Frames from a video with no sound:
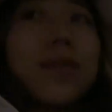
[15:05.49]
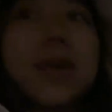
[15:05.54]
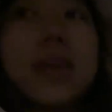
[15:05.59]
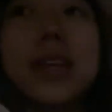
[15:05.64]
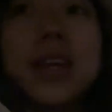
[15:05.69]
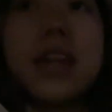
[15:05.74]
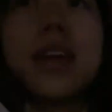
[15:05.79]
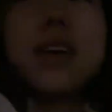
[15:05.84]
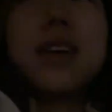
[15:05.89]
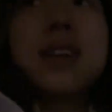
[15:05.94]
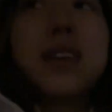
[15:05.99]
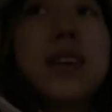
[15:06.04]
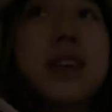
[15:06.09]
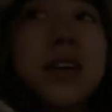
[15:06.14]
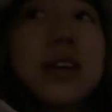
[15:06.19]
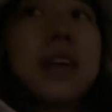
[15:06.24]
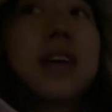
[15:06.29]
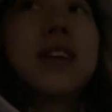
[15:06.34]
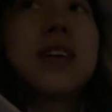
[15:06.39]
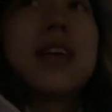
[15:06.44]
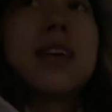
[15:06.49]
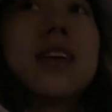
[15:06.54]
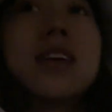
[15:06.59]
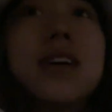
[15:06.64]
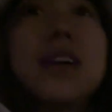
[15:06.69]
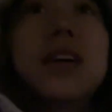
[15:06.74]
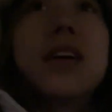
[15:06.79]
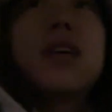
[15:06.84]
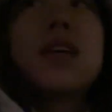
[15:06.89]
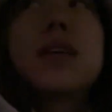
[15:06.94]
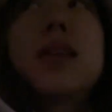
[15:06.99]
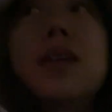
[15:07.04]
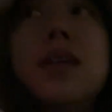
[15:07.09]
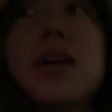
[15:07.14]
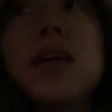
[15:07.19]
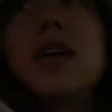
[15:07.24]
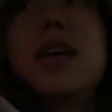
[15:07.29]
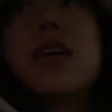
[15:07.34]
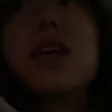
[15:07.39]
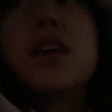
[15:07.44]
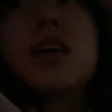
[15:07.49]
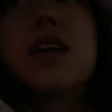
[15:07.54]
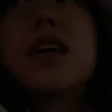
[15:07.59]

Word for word: Nana? Something's here.